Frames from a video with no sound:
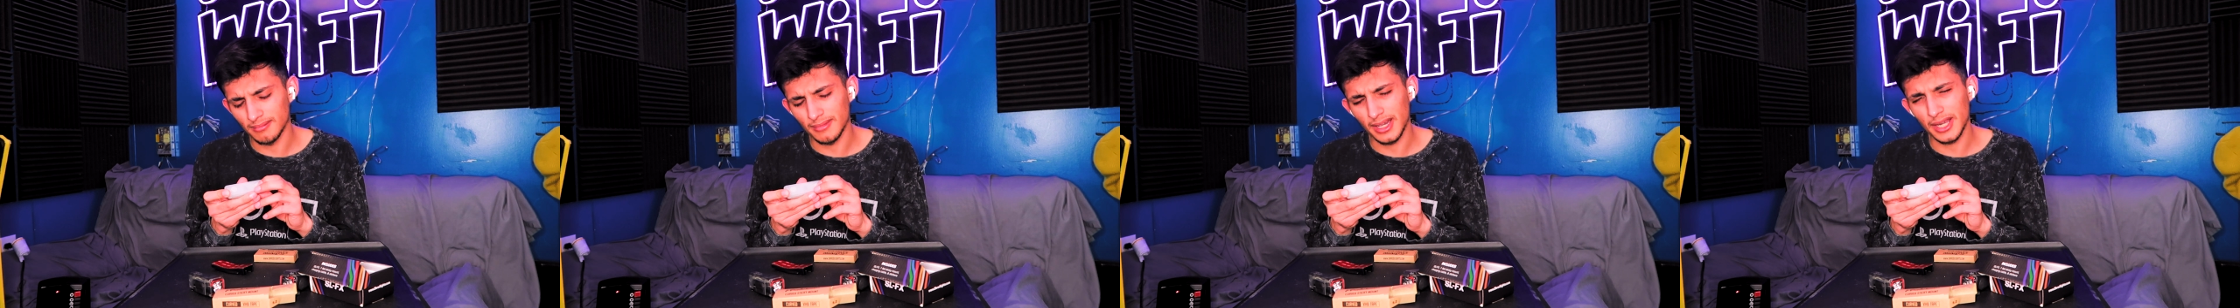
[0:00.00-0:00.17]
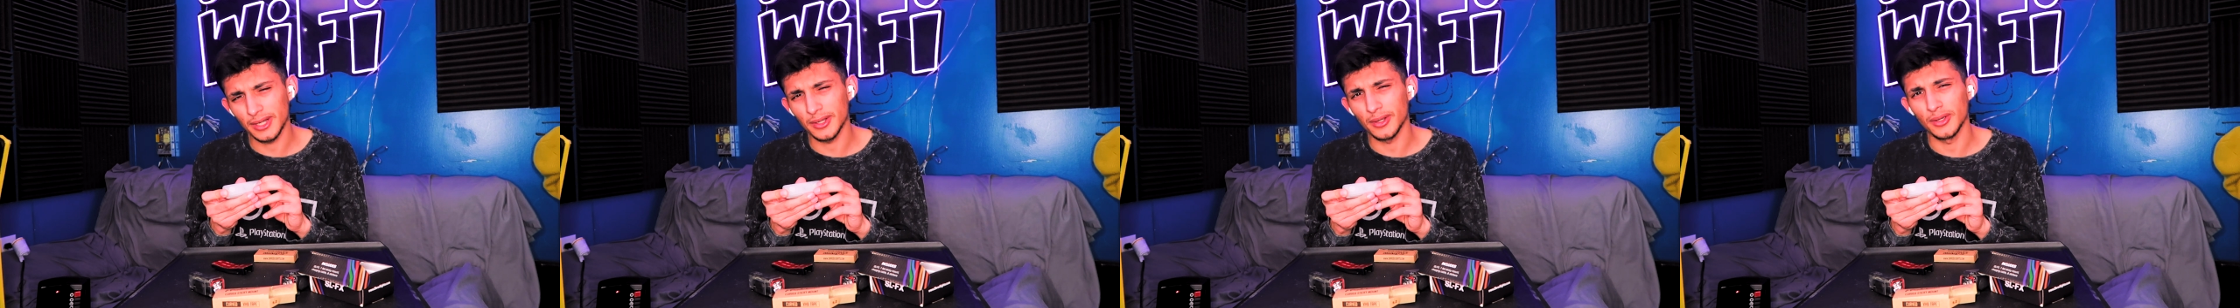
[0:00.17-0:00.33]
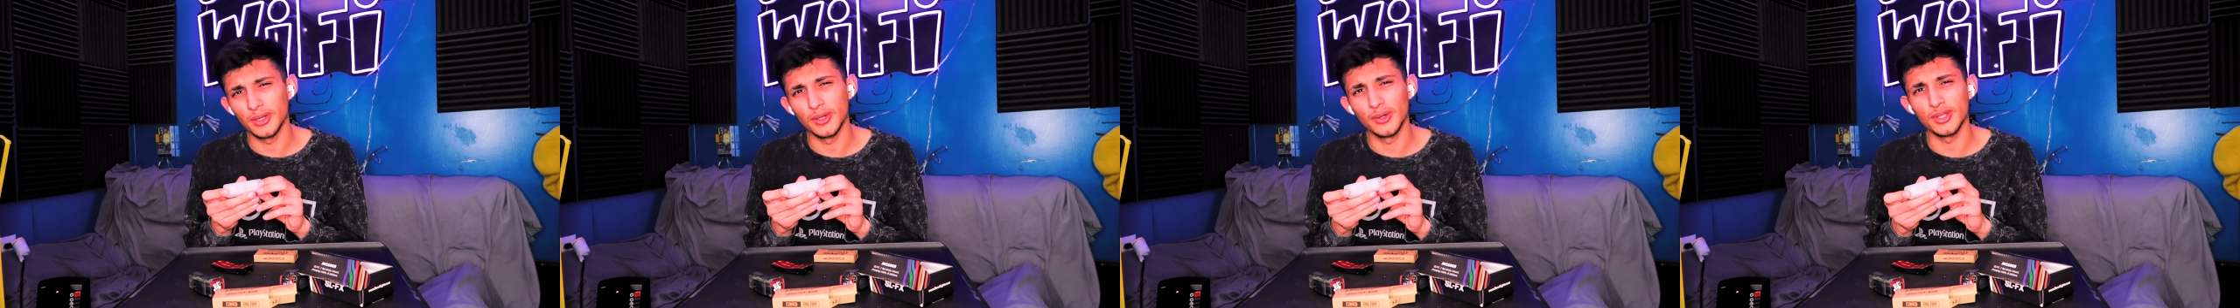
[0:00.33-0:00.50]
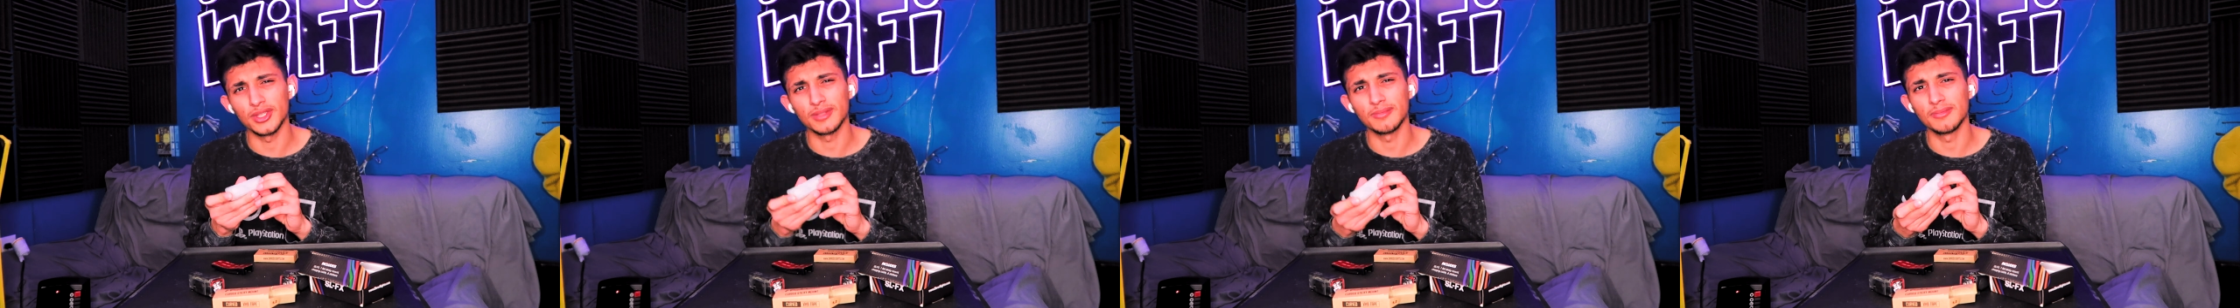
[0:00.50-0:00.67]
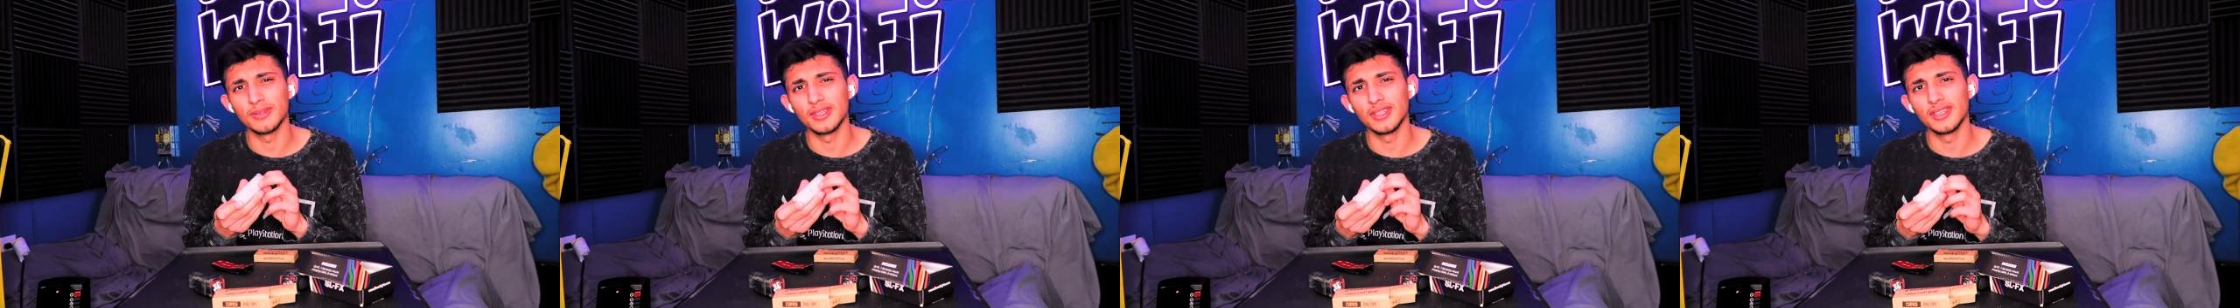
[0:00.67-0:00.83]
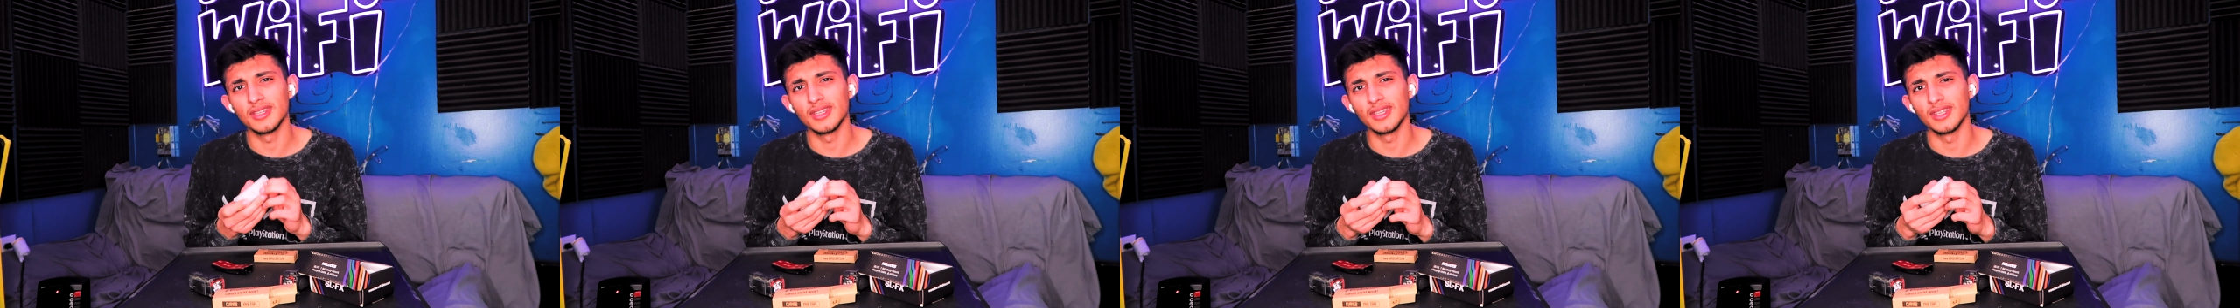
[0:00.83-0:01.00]
micro
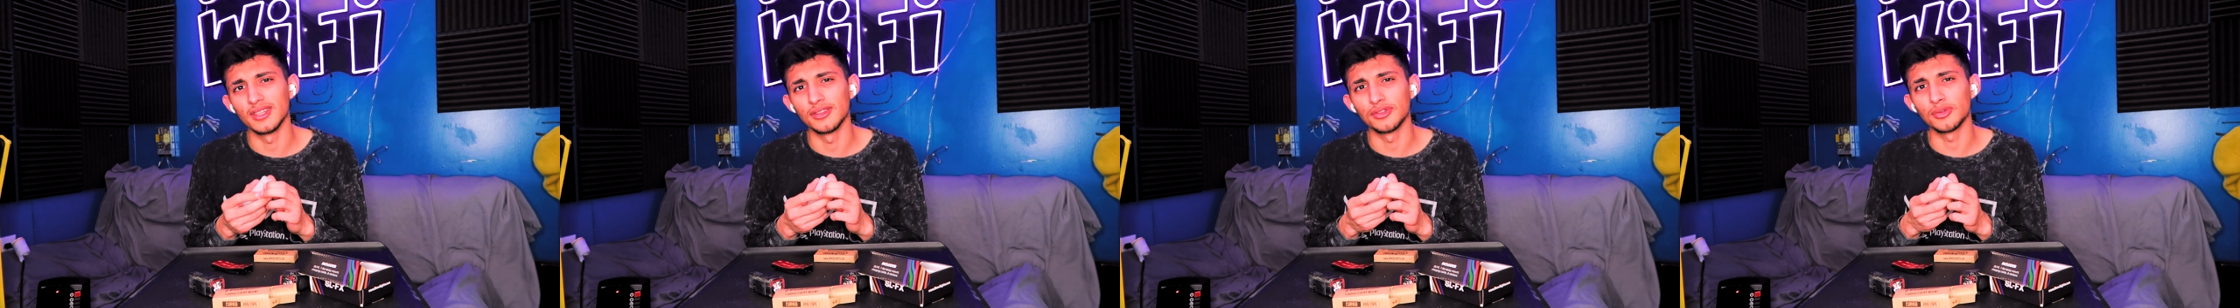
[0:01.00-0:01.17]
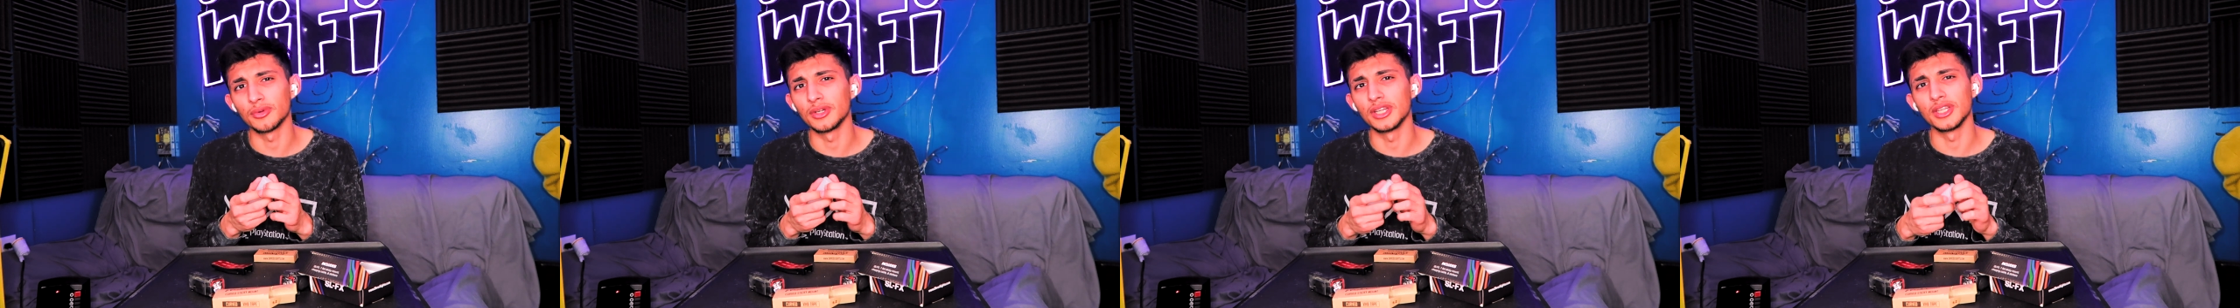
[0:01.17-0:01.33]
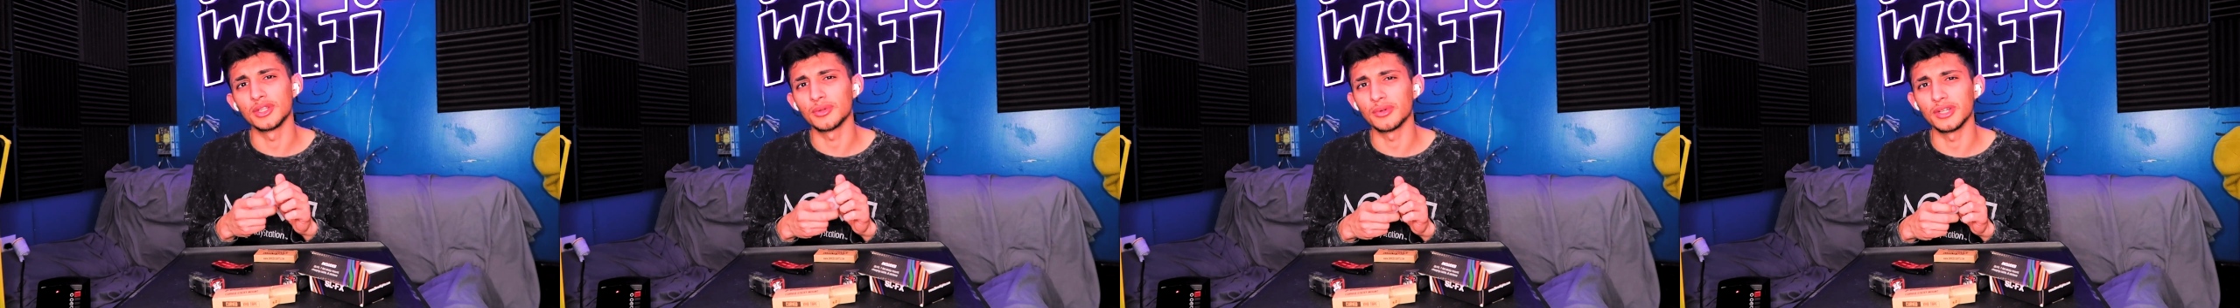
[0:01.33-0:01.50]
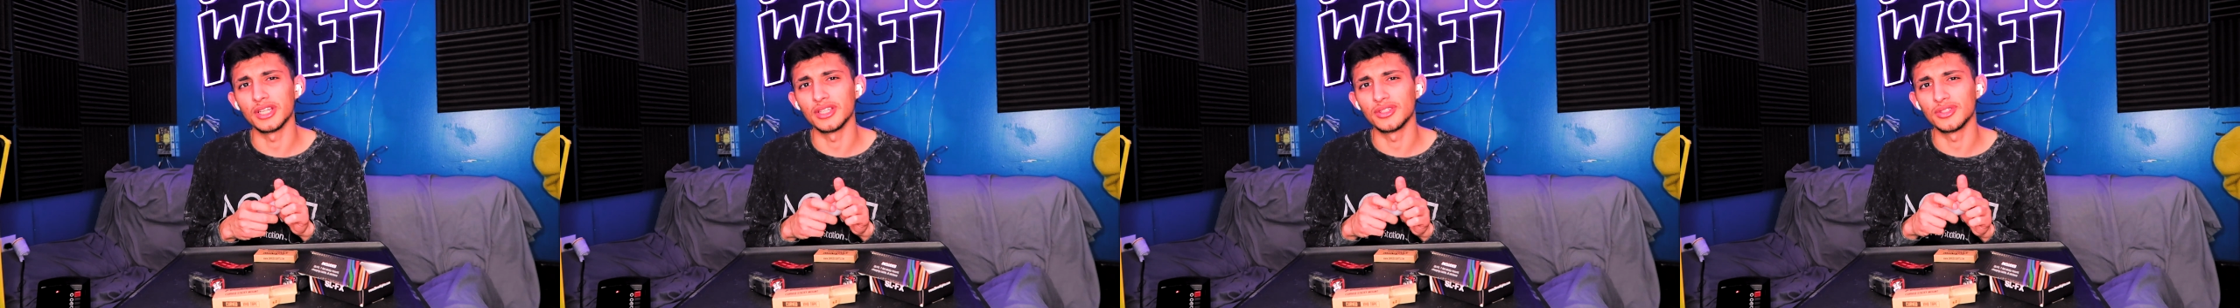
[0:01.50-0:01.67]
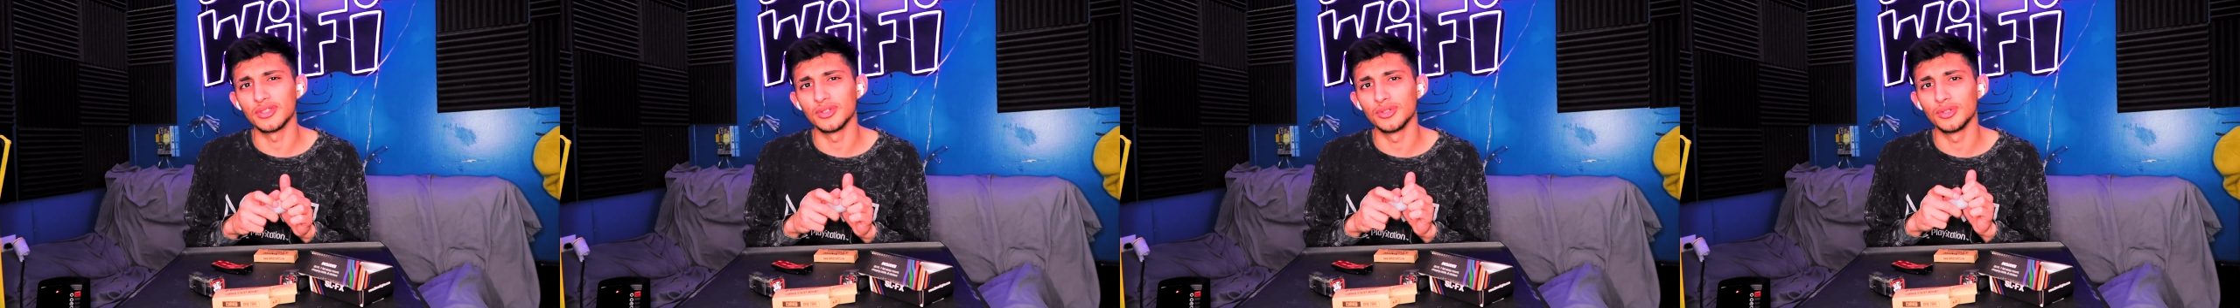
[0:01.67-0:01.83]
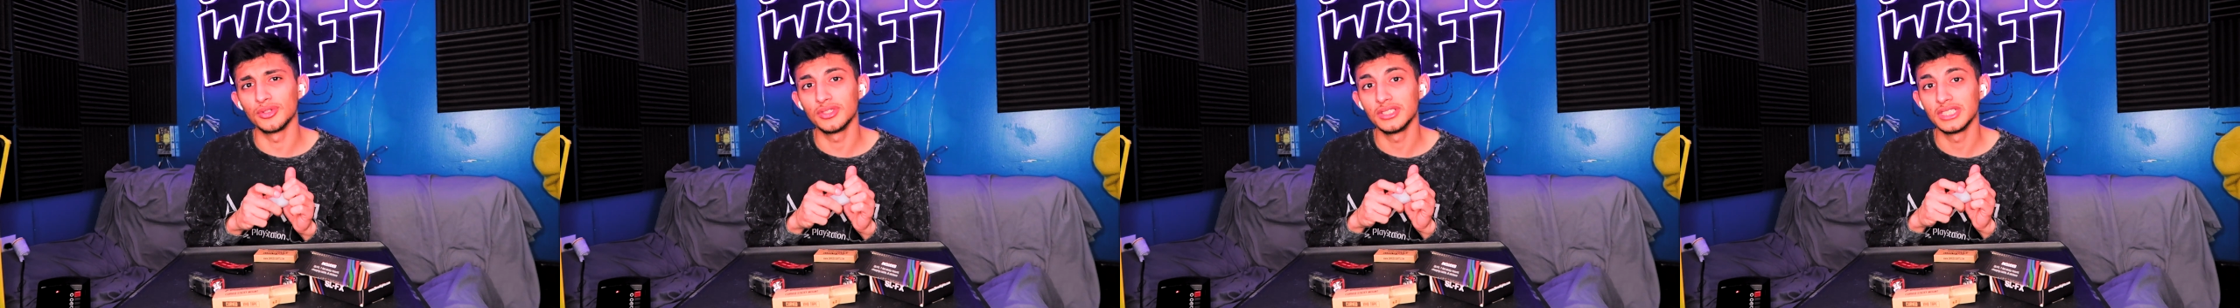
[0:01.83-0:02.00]
USB in
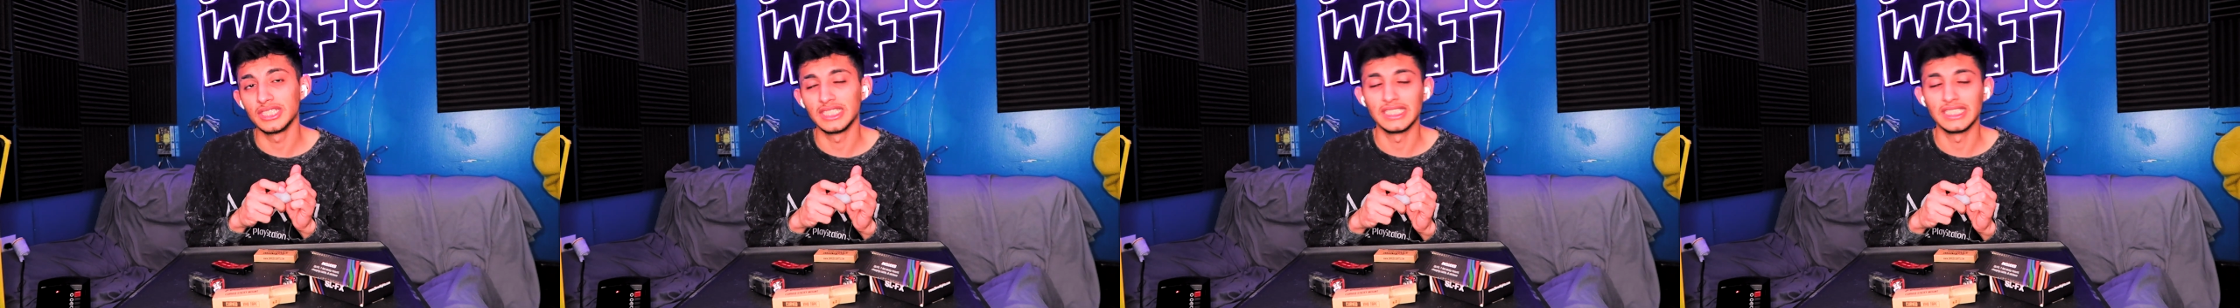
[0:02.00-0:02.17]
2022.